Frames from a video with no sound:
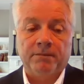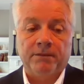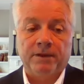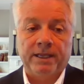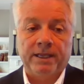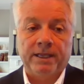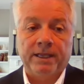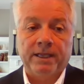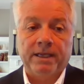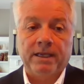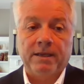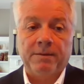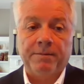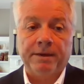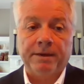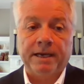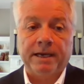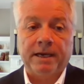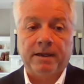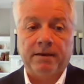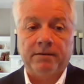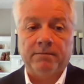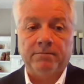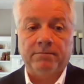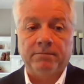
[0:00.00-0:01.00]
thinking
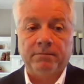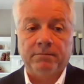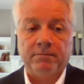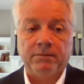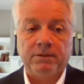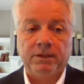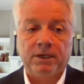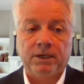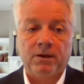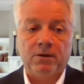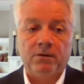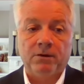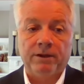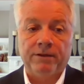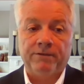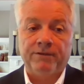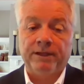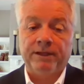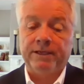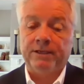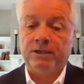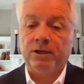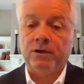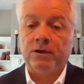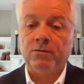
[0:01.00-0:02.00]
about, if
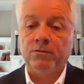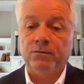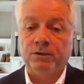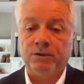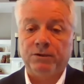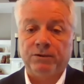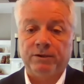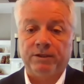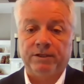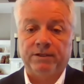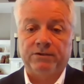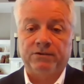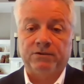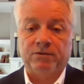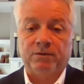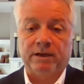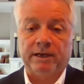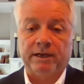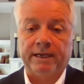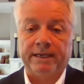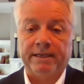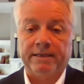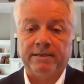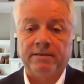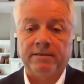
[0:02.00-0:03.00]
they don't do this
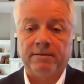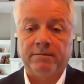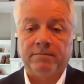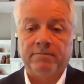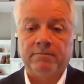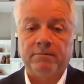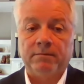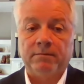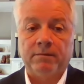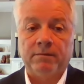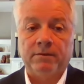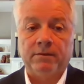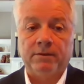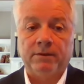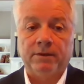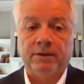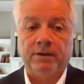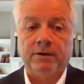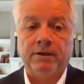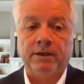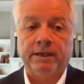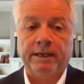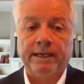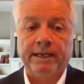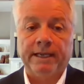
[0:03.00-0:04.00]
right,
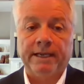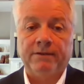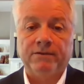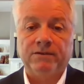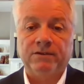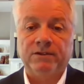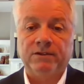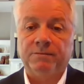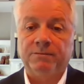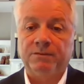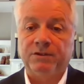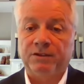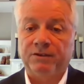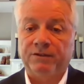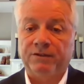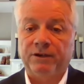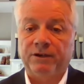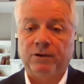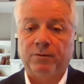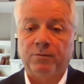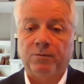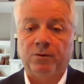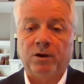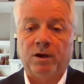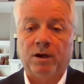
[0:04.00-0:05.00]
they're going to have some
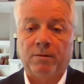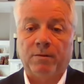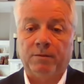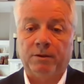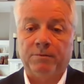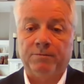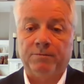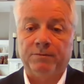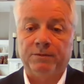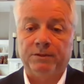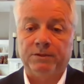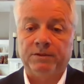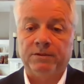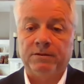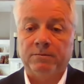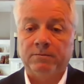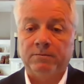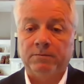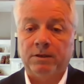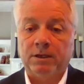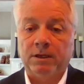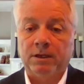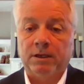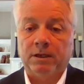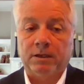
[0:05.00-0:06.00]
severe problems
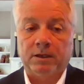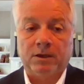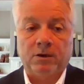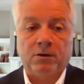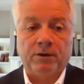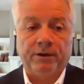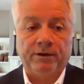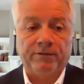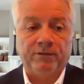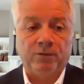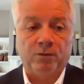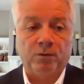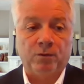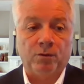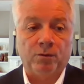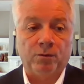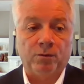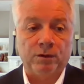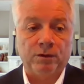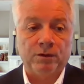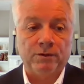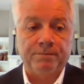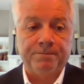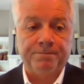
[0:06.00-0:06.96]
going forward.